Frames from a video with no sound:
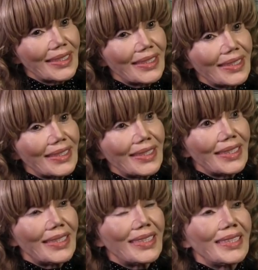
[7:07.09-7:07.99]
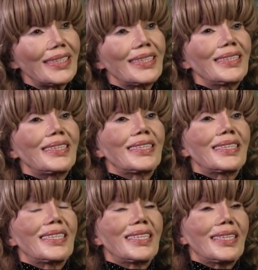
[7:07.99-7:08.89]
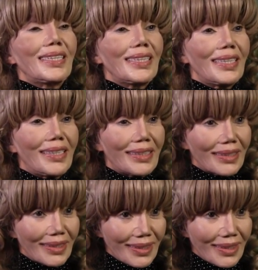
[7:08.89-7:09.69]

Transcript: (no one is talking)